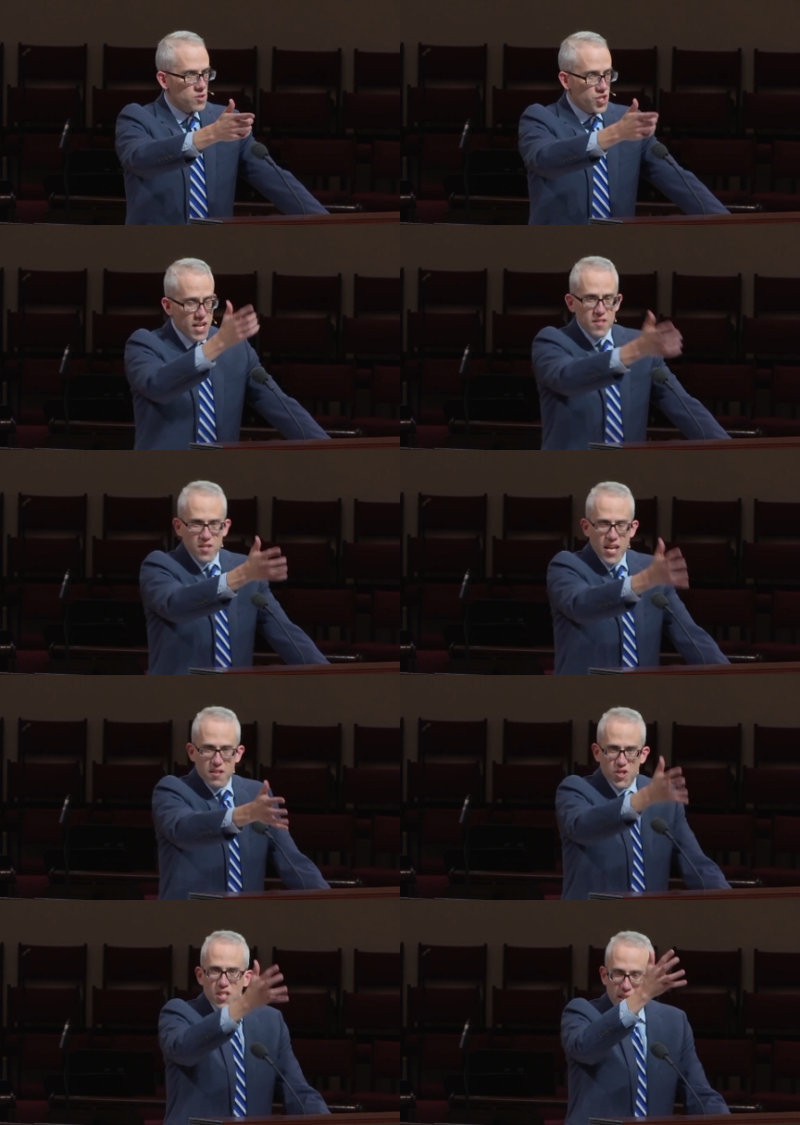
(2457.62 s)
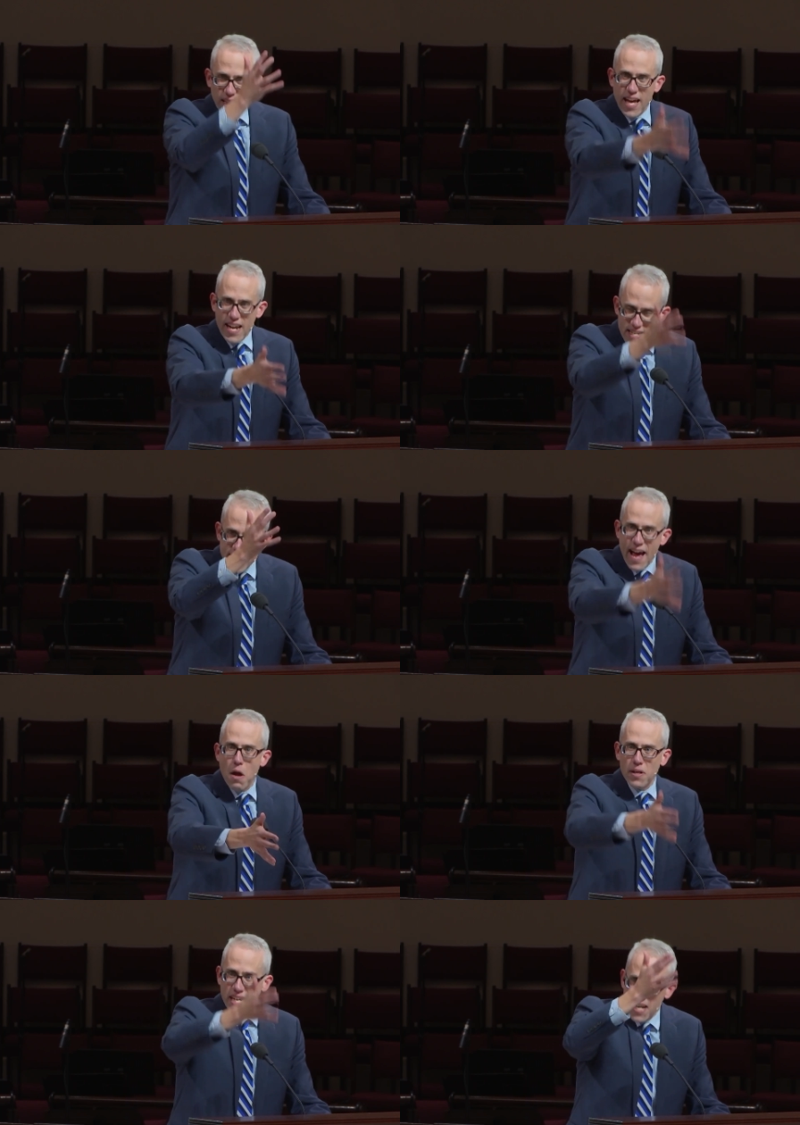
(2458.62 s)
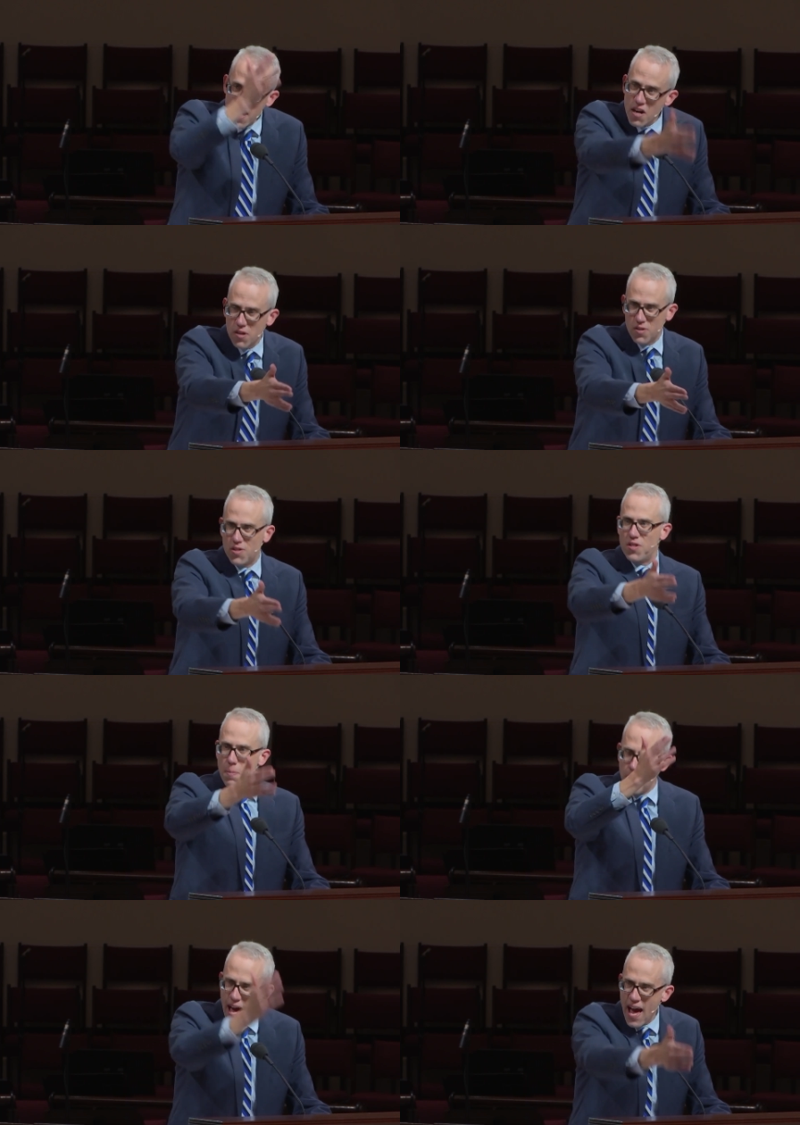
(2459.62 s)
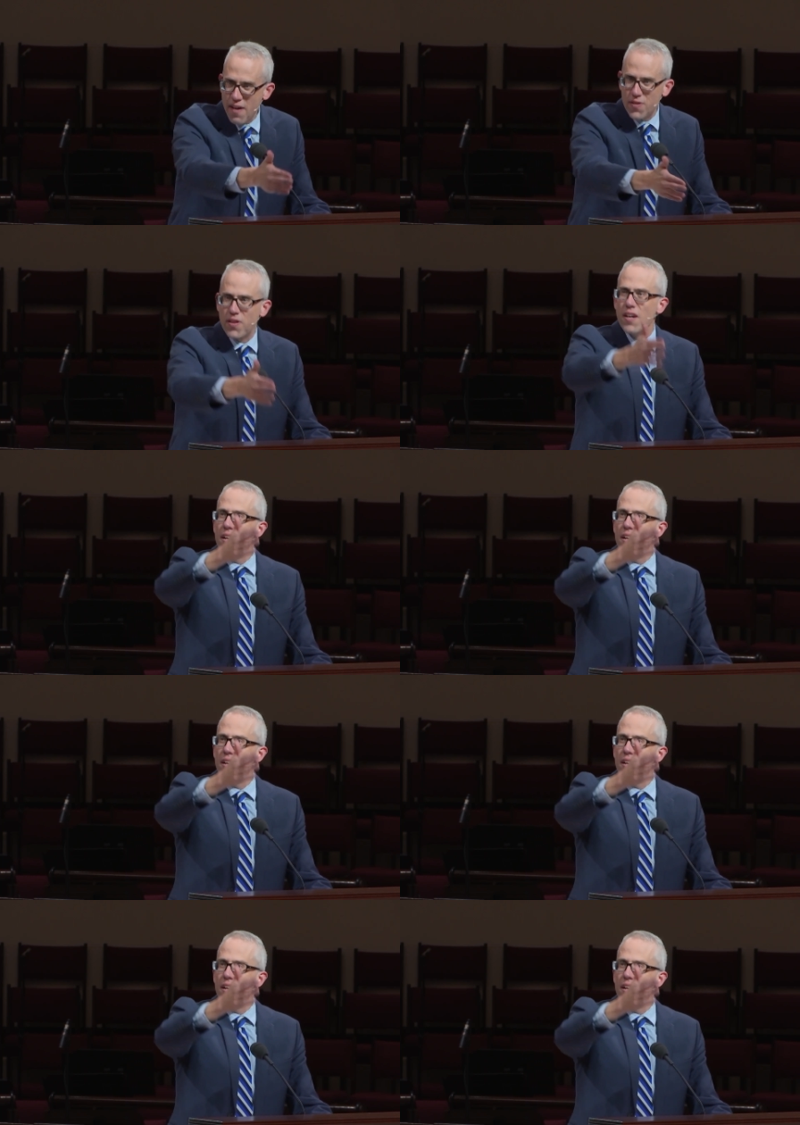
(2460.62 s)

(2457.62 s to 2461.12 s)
Jesus has just laid down, here's the path